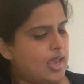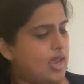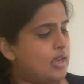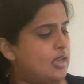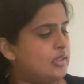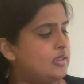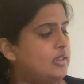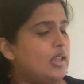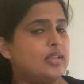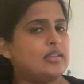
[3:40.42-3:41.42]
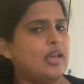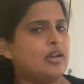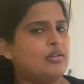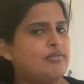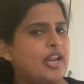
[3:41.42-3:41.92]
And they
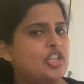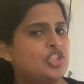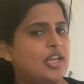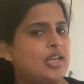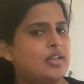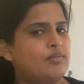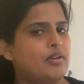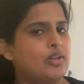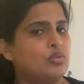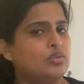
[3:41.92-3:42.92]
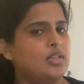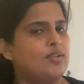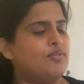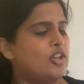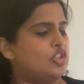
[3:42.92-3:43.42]
are arranged here in a very
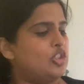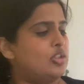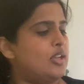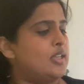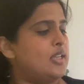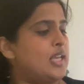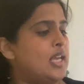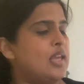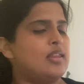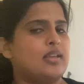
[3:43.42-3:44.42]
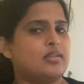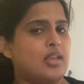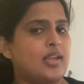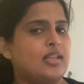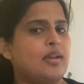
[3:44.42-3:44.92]
orderly fashion. And in here, they're
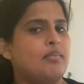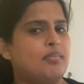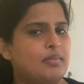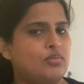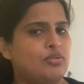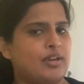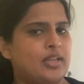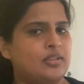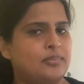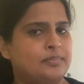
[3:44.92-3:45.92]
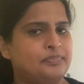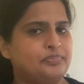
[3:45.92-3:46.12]
slightly a bit more random.